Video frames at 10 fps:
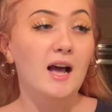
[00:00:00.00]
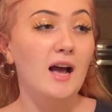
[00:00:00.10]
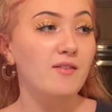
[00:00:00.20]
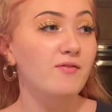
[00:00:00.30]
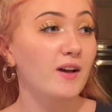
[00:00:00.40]

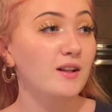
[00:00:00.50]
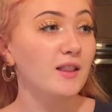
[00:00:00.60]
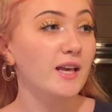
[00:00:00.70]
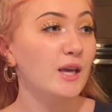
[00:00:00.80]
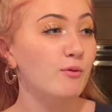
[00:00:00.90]
I felt
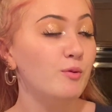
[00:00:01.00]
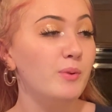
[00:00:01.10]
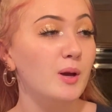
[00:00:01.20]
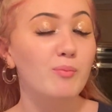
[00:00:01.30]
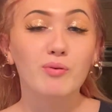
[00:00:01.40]
like it would
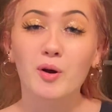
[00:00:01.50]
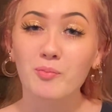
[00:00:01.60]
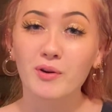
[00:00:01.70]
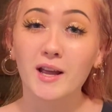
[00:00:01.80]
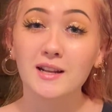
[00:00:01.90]
be
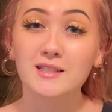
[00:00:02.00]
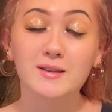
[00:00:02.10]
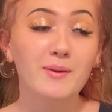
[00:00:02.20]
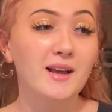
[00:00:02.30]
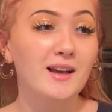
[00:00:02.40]
appropriate
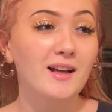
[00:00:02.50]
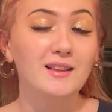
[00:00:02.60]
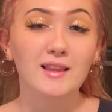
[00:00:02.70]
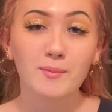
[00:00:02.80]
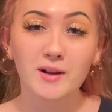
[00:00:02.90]
to make a
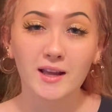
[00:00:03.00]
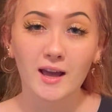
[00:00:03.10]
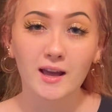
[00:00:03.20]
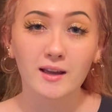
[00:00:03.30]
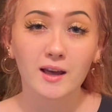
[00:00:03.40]
lemon
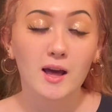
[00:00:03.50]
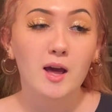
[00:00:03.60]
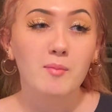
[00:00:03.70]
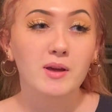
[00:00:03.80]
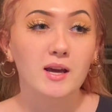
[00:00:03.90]
cake
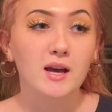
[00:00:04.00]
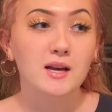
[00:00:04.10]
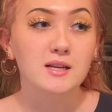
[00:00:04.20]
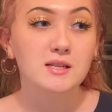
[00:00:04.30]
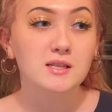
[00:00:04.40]

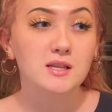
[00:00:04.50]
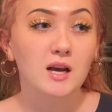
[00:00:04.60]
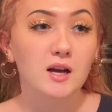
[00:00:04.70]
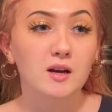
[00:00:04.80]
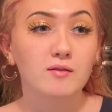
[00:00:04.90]
because
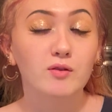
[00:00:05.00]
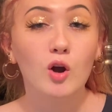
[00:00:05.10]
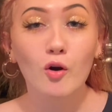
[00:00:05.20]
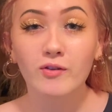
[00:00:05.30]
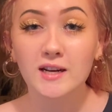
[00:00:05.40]
of
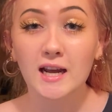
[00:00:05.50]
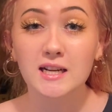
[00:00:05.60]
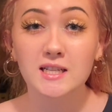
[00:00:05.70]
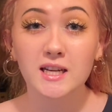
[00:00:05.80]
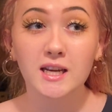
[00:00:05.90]

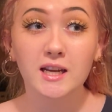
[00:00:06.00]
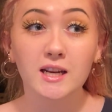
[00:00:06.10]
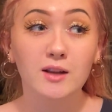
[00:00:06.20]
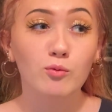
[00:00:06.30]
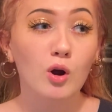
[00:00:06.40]
COVID-19
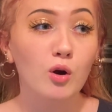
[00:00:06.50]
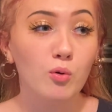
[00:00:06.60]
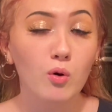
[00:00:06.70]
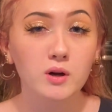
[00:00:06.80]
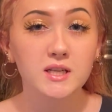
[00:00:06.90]
and we're all
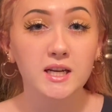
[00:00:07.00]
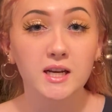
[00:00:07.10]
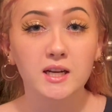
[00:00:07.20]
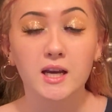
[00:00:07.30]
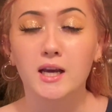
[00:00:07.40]

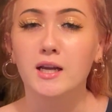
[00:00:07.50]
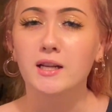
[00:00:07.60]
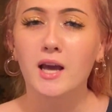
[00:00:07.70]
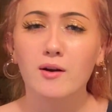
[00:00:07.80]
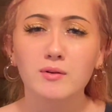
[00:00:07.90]
quarantined and
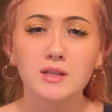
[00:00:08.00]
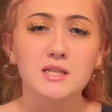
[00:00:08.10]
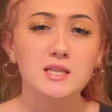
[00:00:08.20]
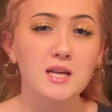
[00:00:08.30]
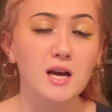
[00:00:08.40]
that really
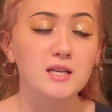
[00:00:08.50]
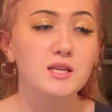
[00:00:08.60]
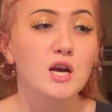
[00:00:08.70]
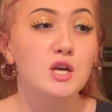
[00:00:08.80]
sucks.